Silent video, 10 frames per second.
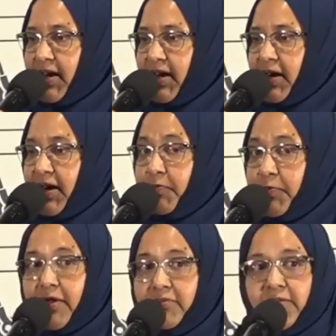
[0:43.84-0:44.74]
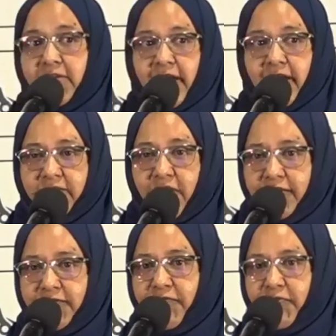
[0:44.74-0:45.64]
I'm proud to announce,
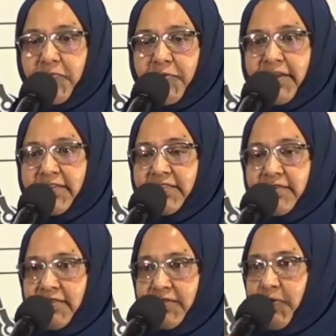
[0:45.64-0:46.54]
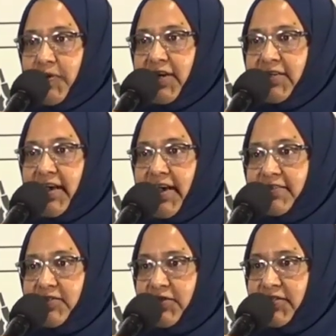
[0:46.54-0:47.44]
hot off the press, this project
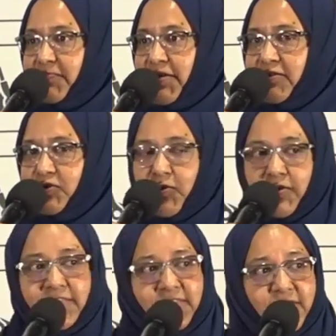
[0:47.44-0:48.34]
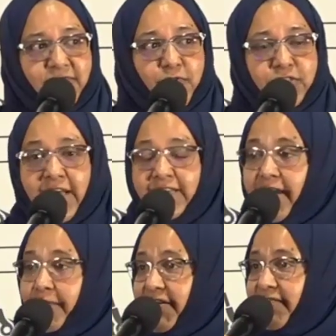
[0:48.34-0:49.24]
has just been shortlisted for JET
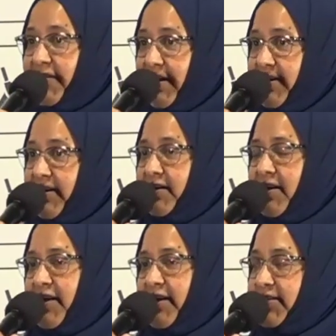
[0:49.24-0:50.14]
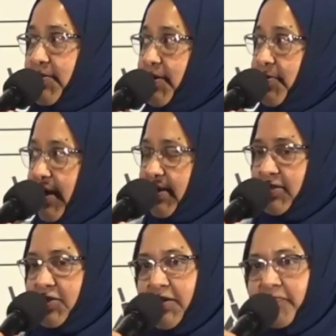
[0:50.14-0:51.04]
IP funding. So a
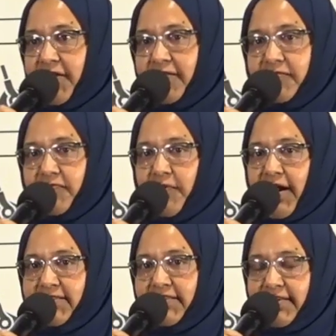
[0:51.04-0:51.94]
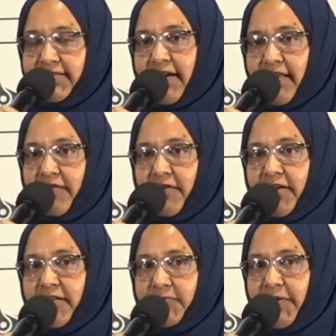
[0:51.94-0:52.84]
great achievement for us as South
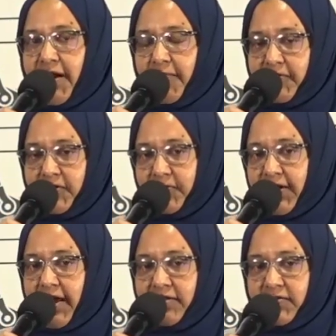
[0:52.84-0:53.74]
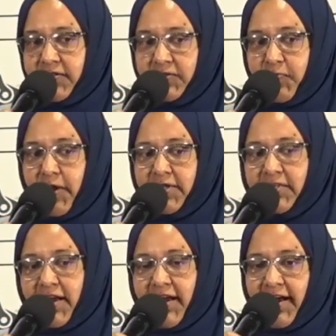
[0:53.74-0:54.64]
Africa to be able to get to this point.